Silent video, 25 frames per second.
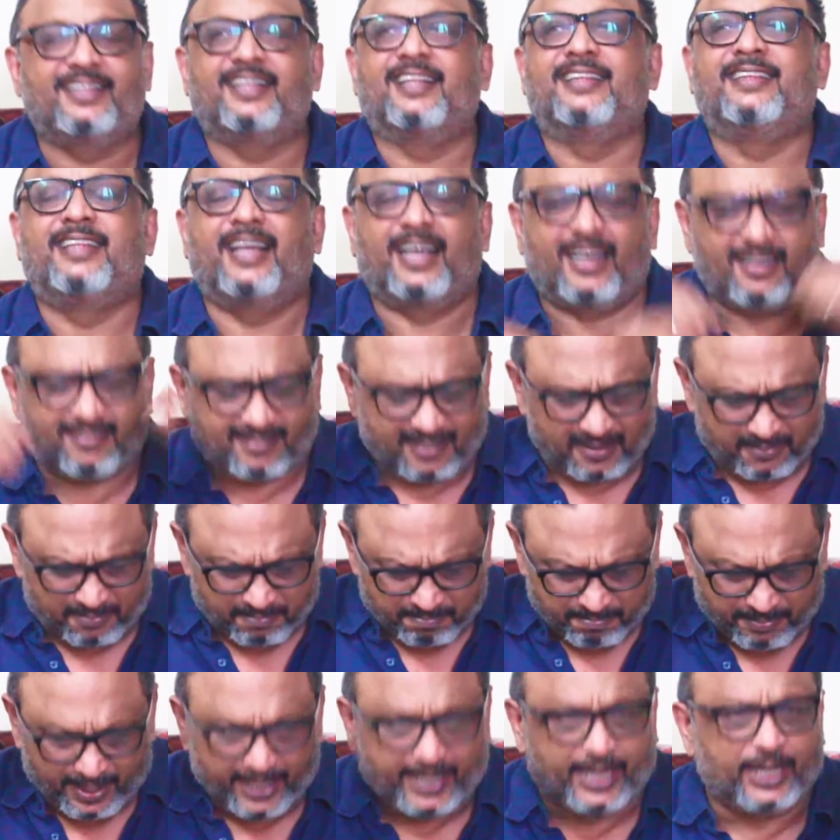There is a
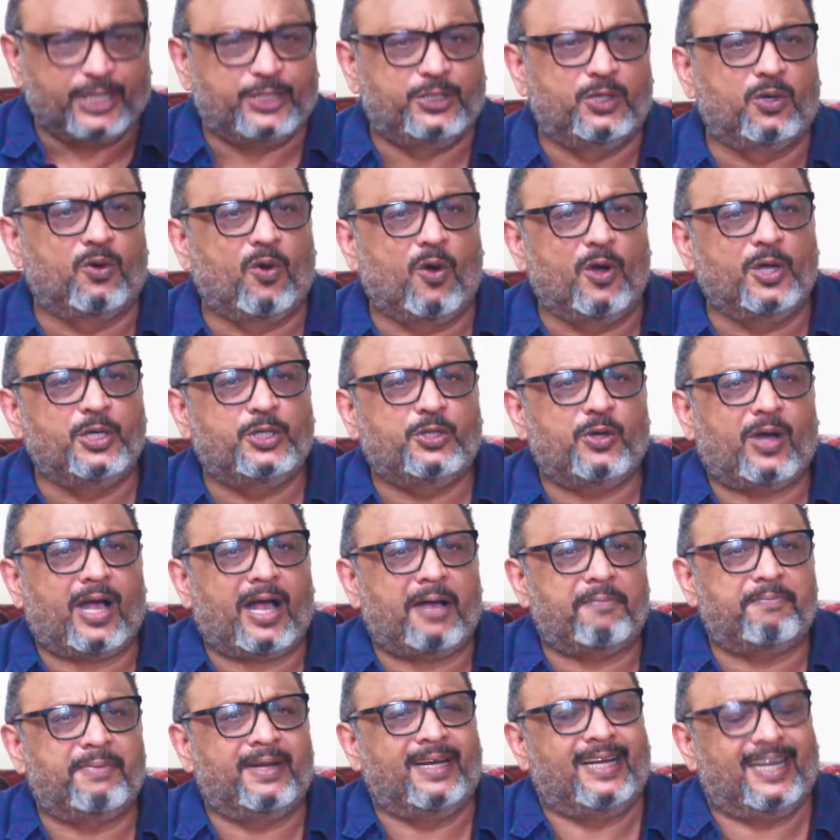big issue going to
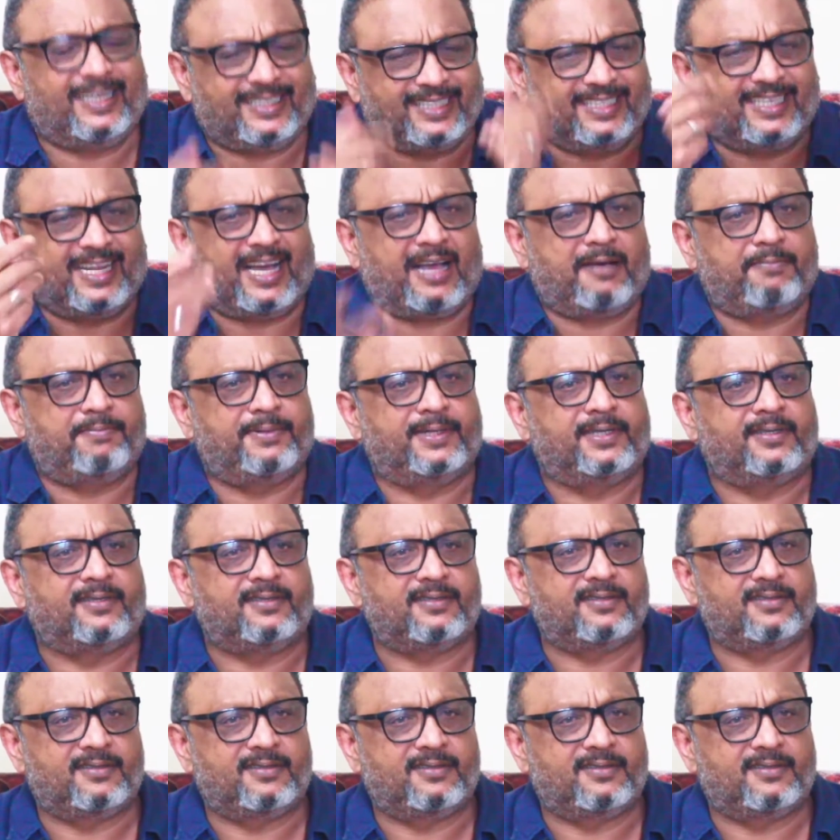happen. Let it happen.